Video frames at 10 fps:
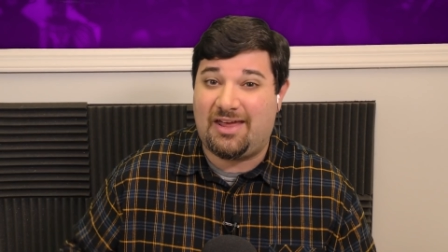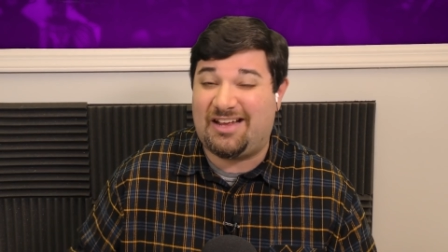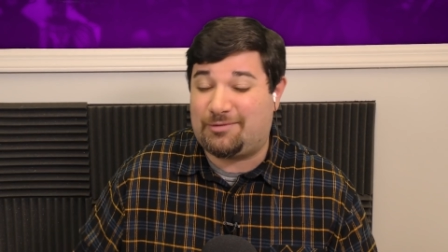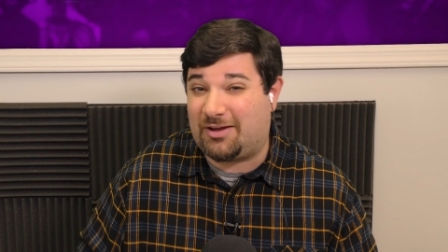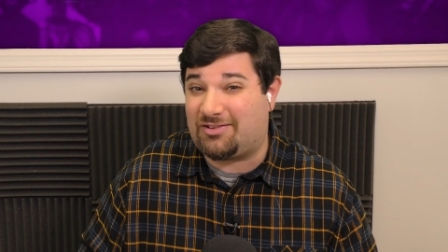
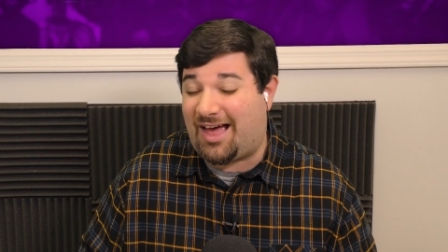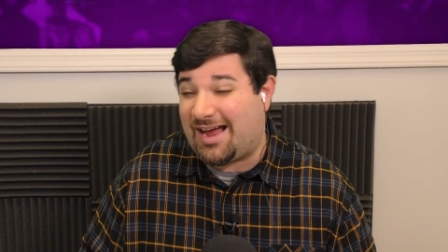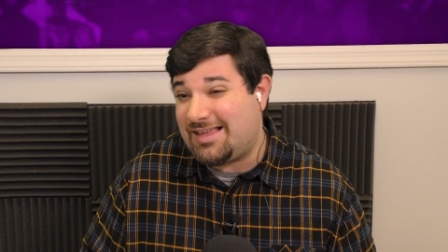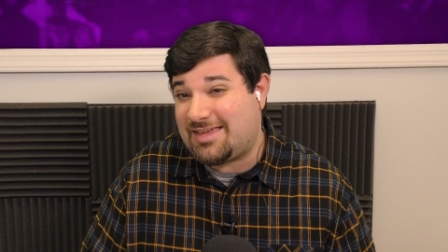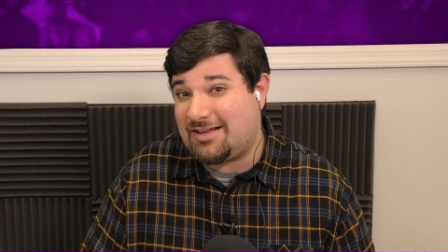is because
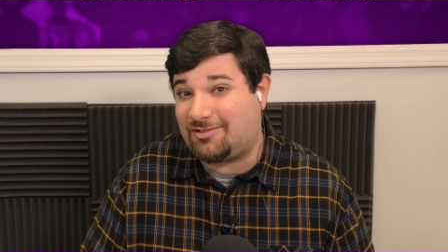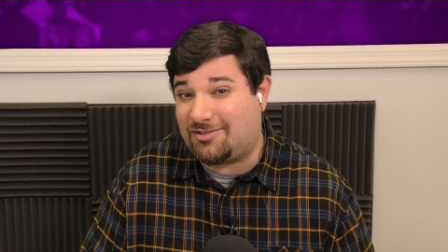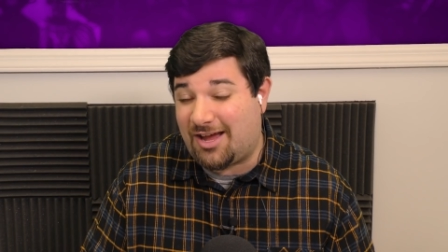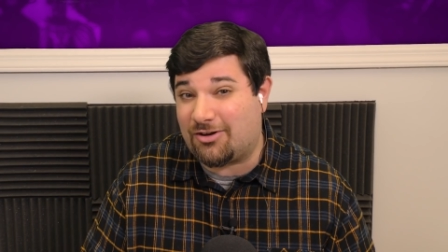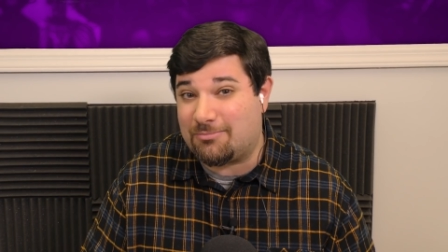I think
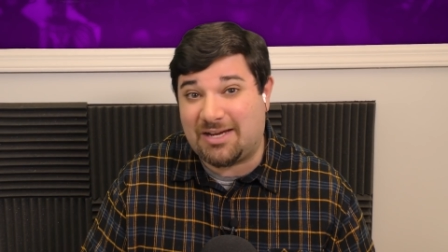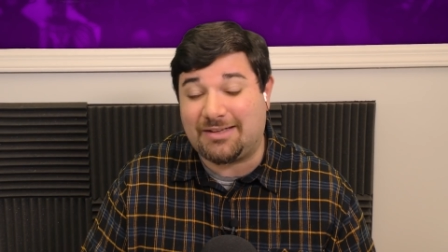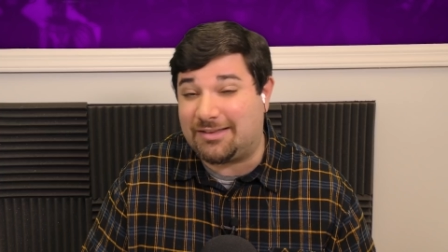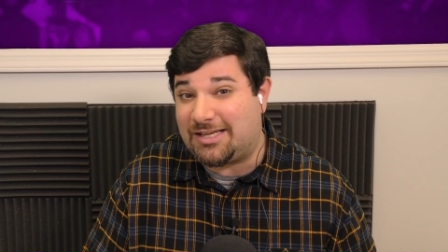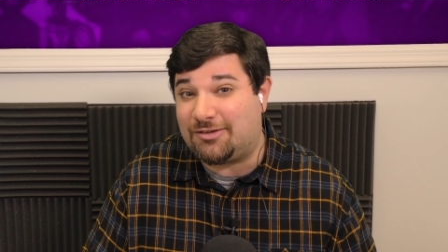Snyder
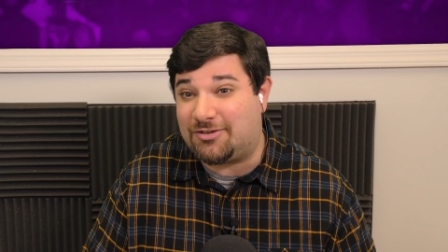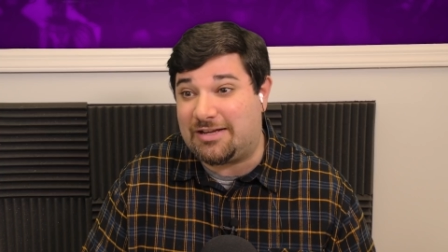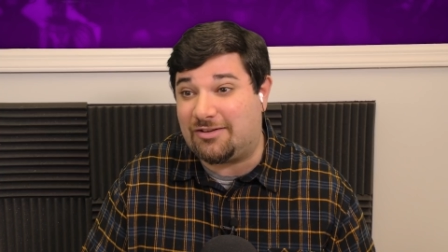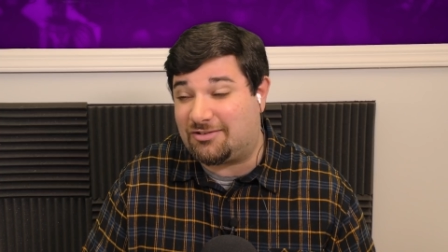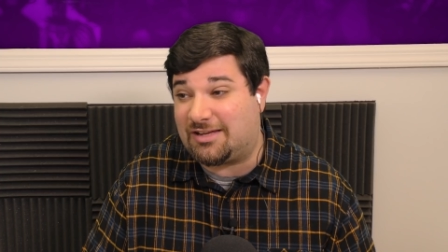might leave
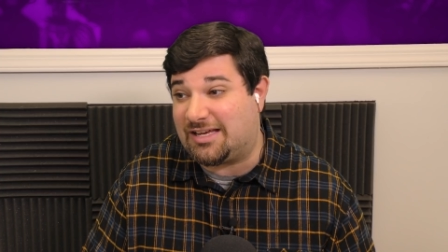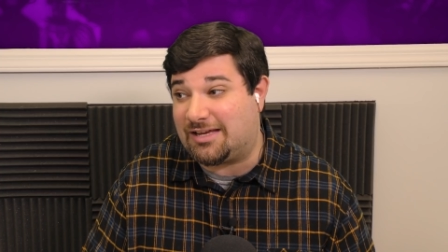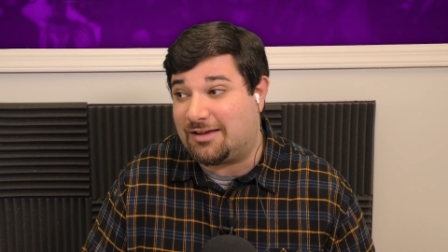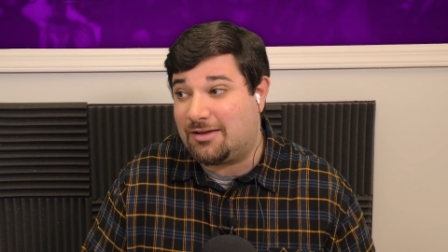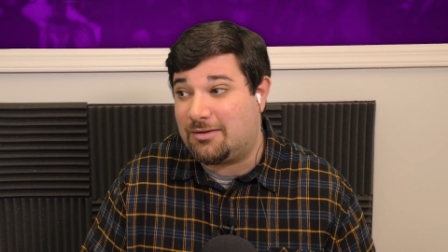
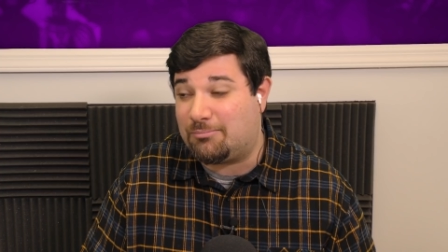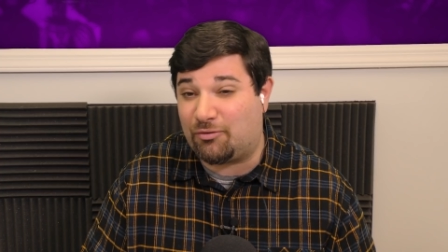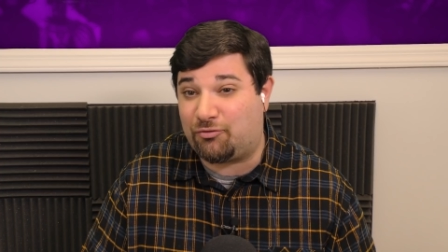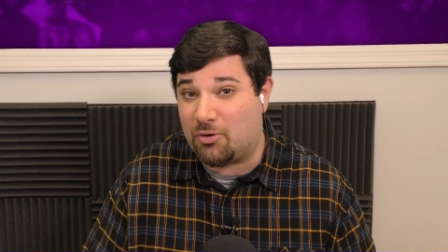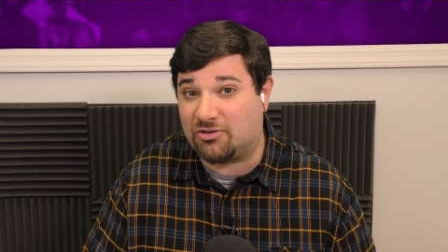DC
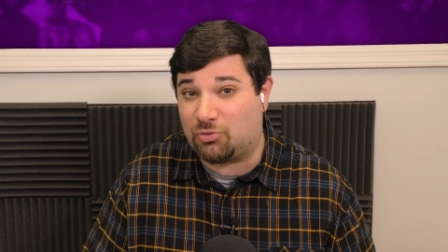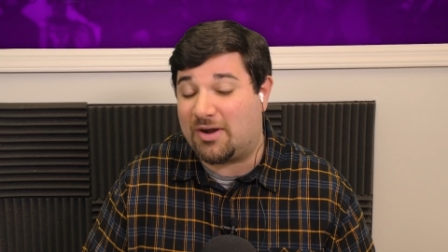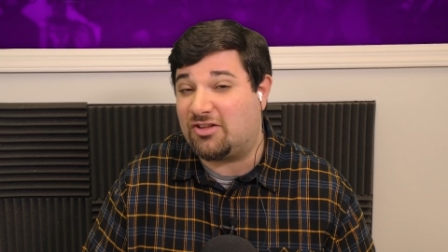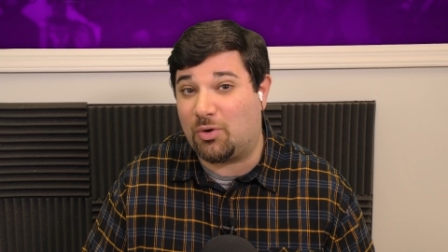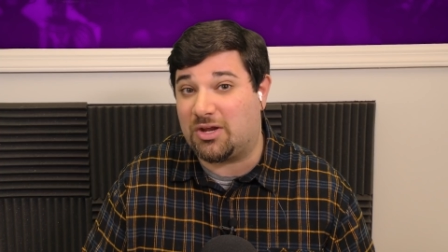before
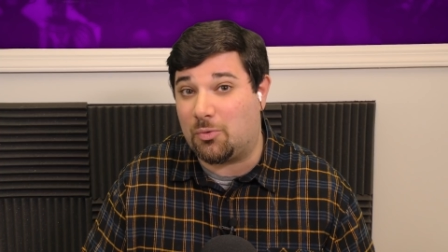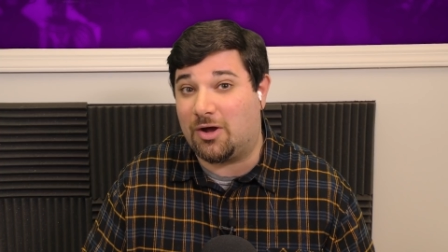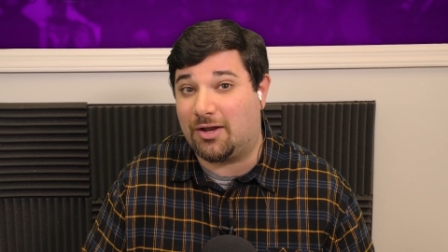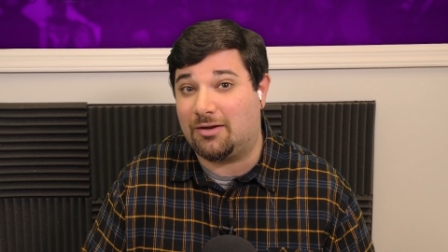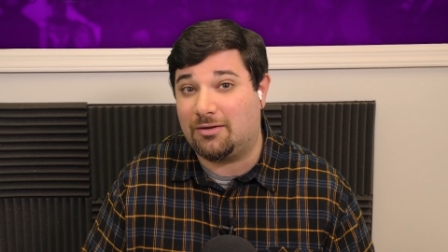
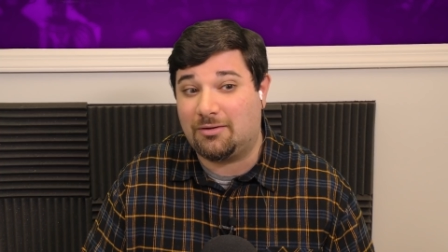2021.